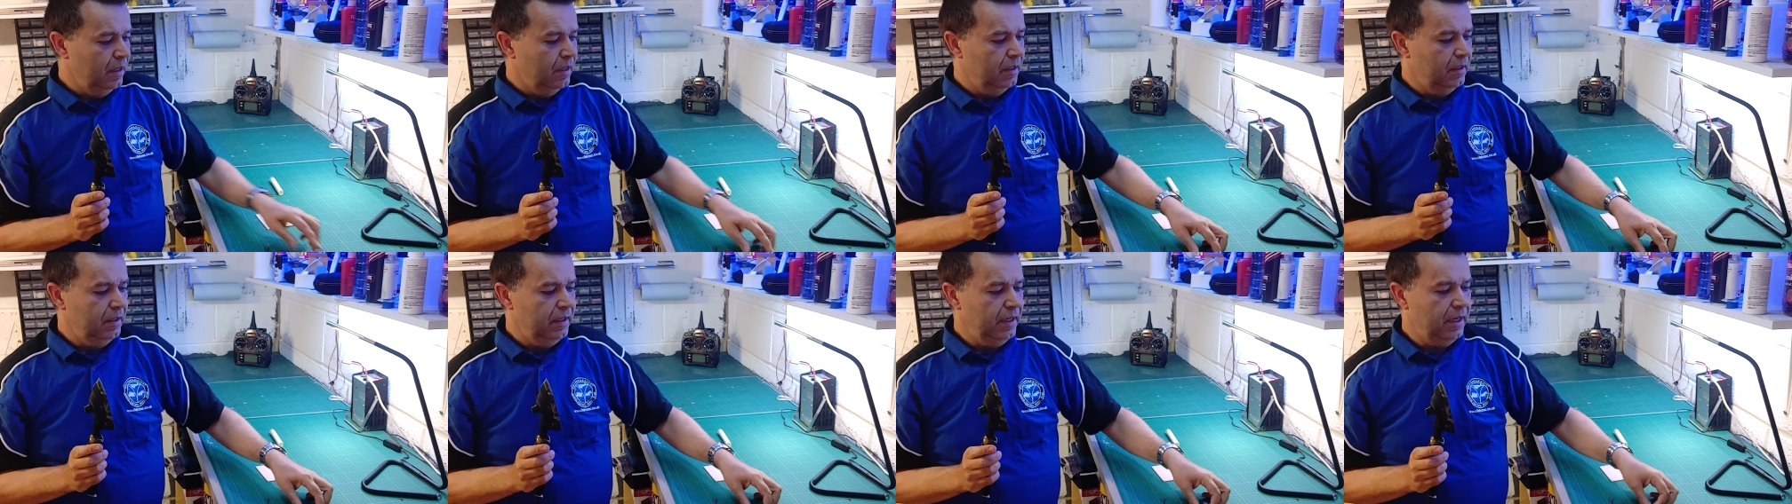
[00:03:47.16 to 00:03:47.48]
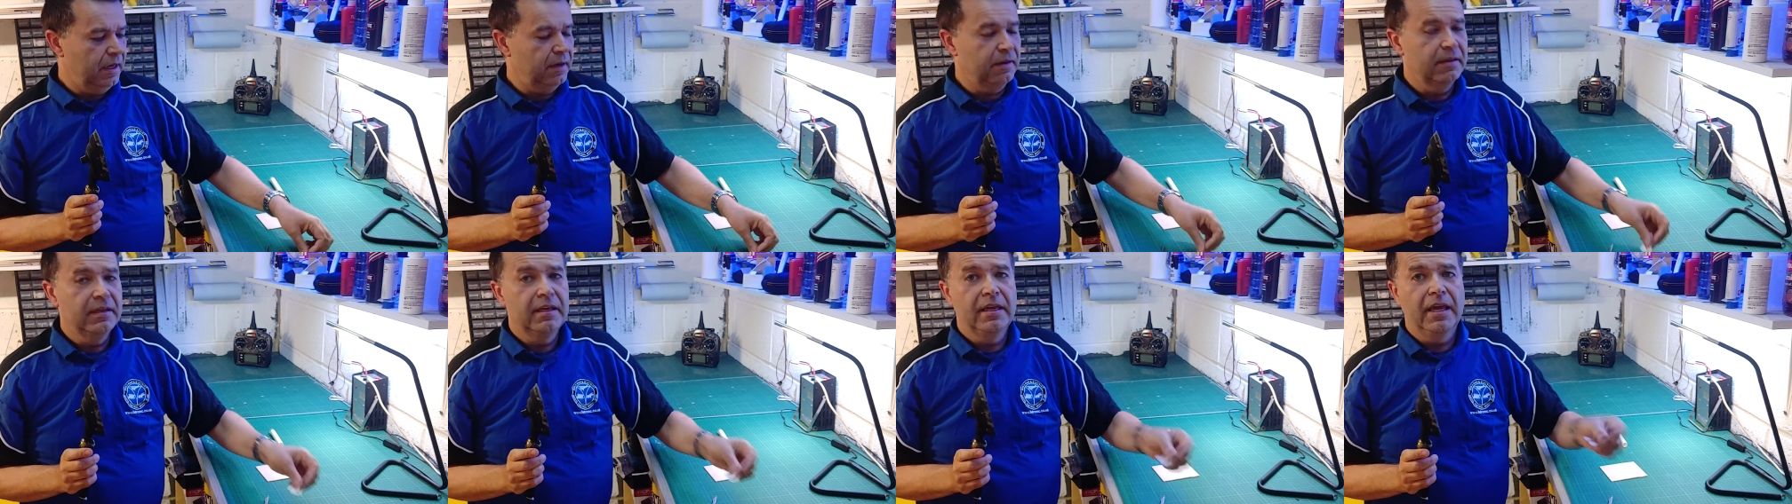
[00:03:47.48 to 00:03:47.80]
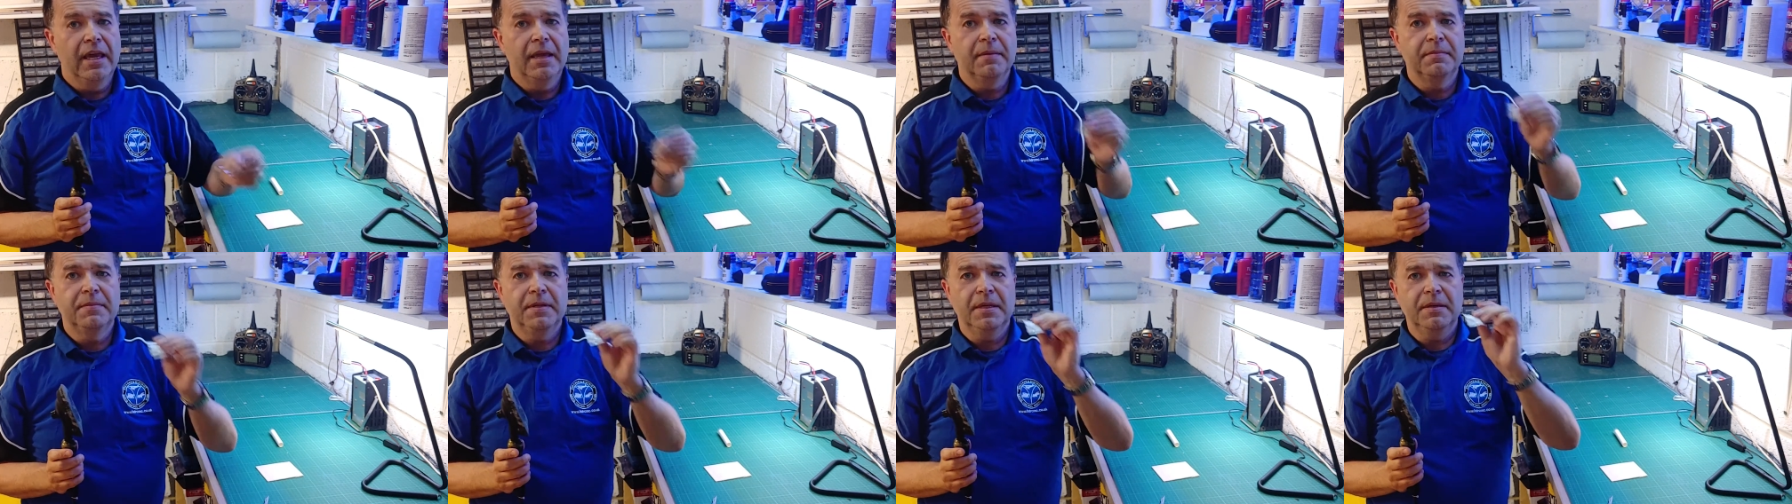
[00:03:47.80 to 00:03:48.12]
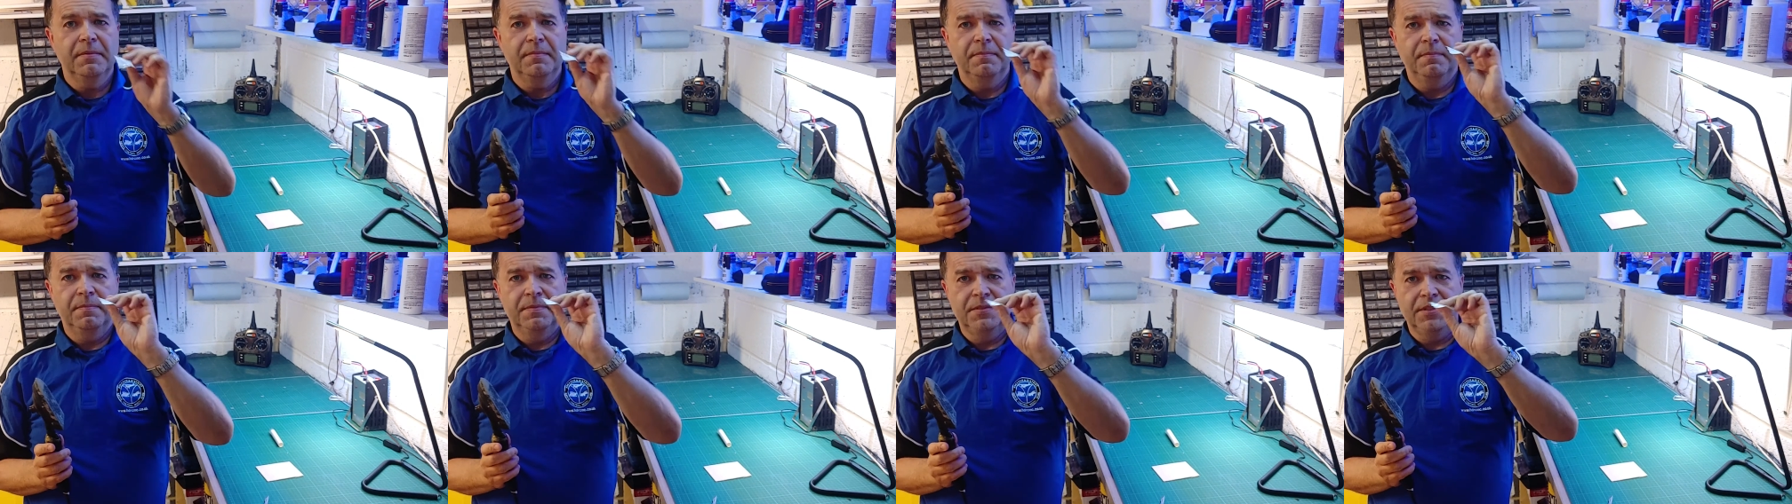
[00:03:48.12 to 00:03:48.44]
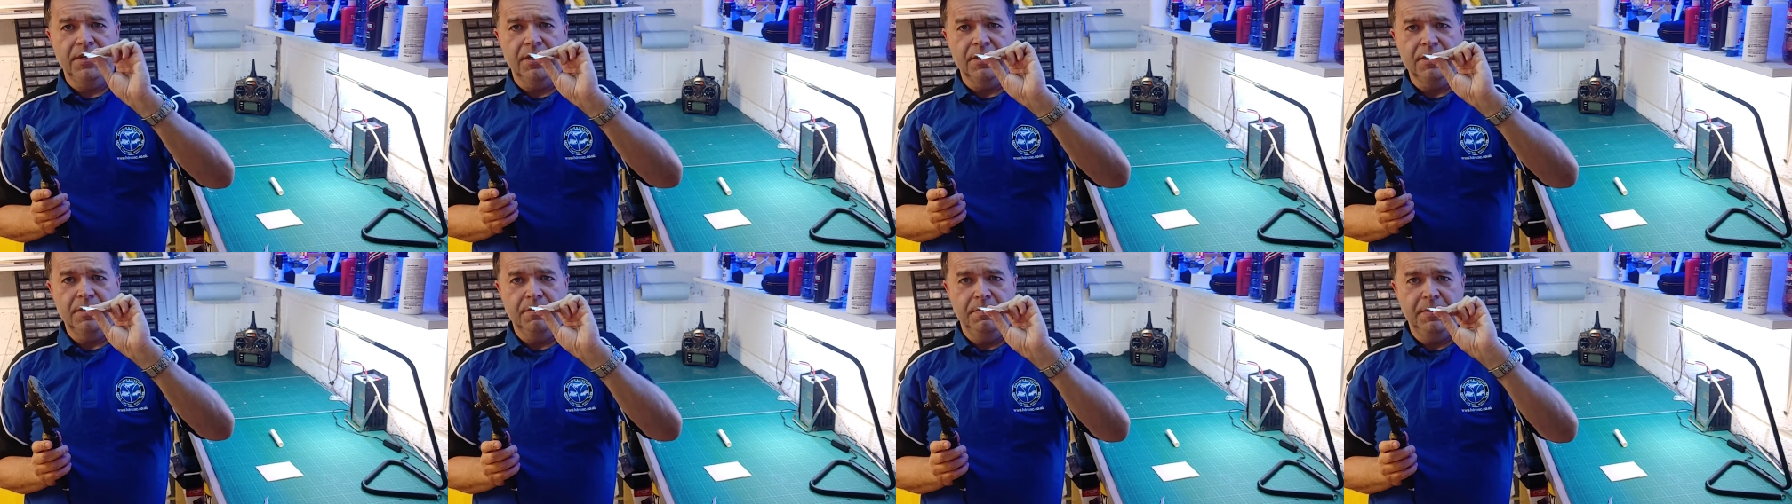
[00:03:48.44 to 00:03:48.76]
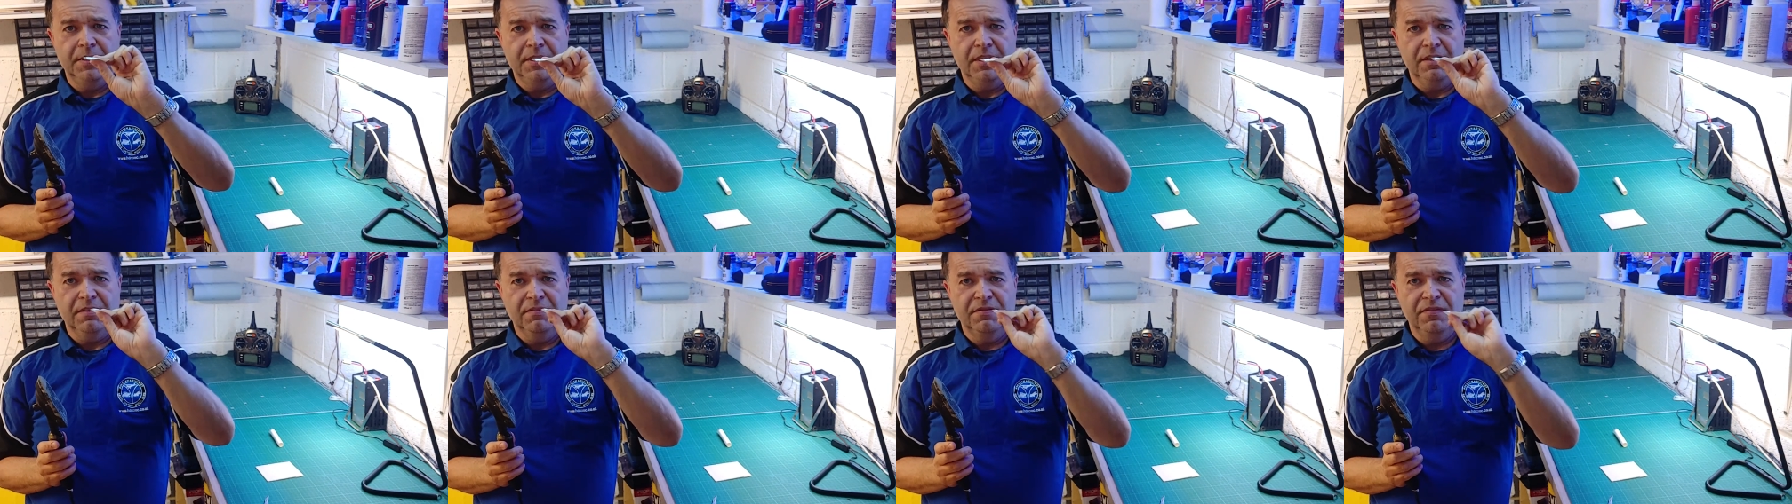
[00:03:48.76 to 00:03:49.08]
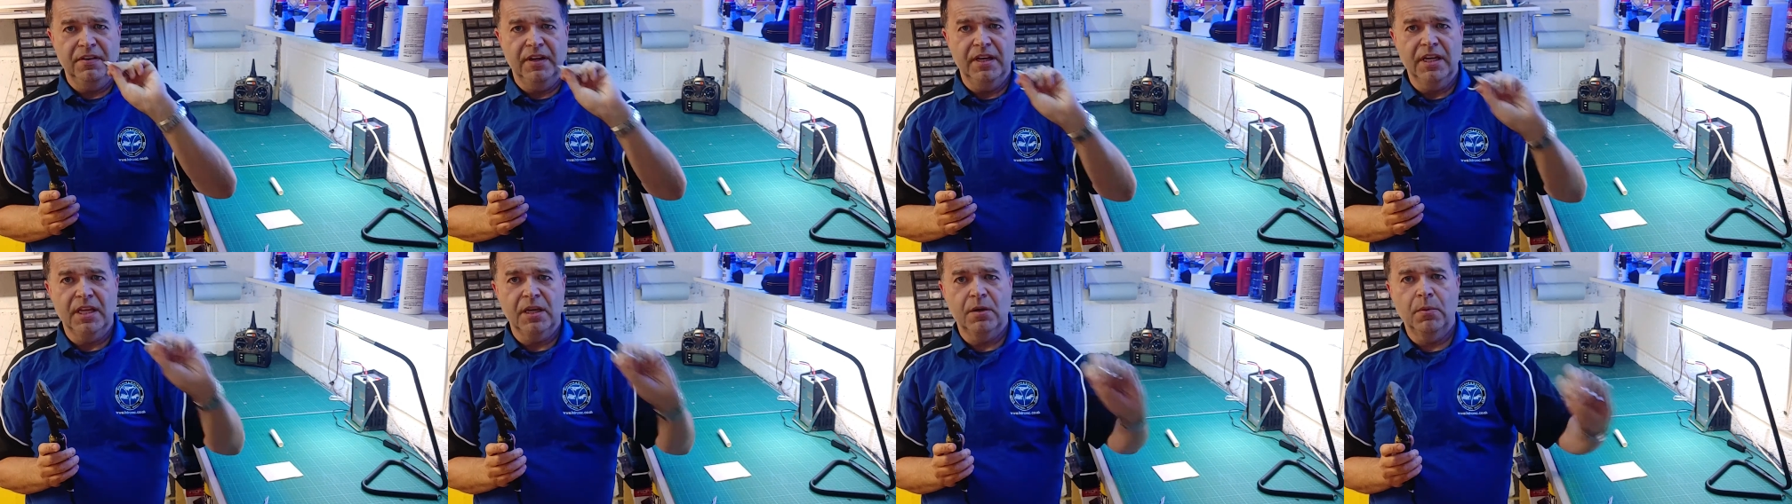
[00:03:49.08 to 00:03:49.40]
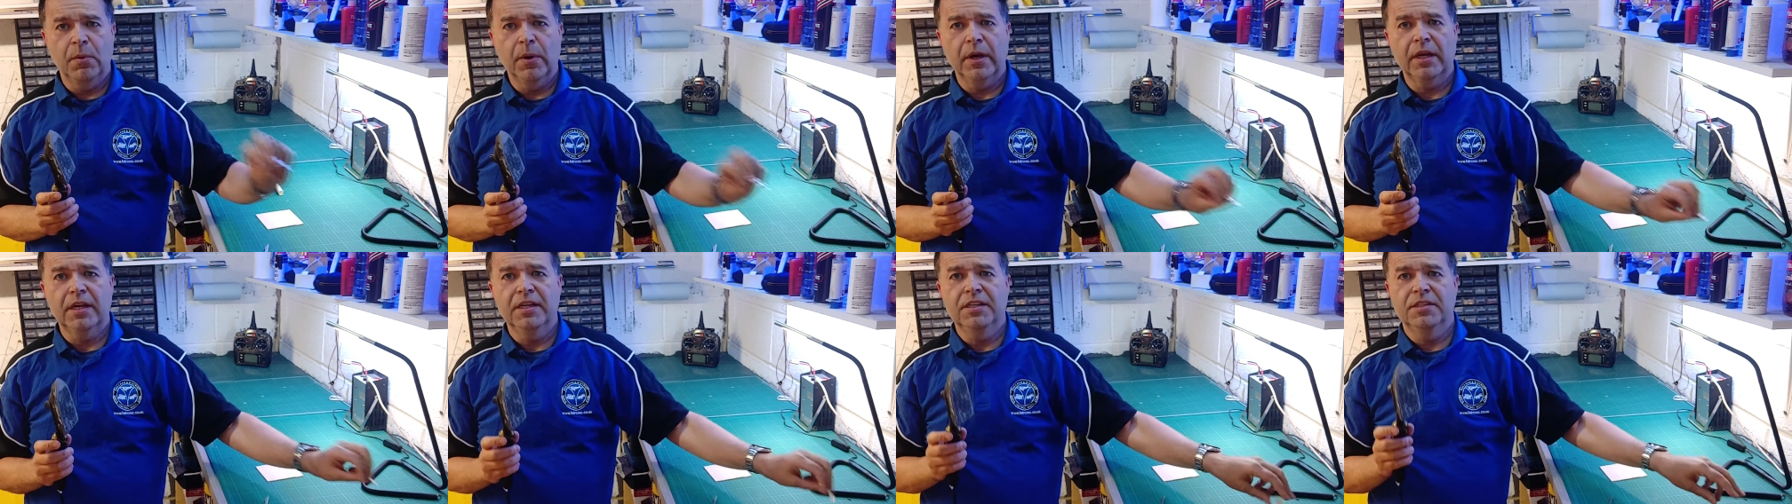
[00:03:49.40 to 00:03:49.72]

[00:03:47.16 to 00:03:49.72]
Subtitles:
Yeah, it did start to pit up fairly quickly,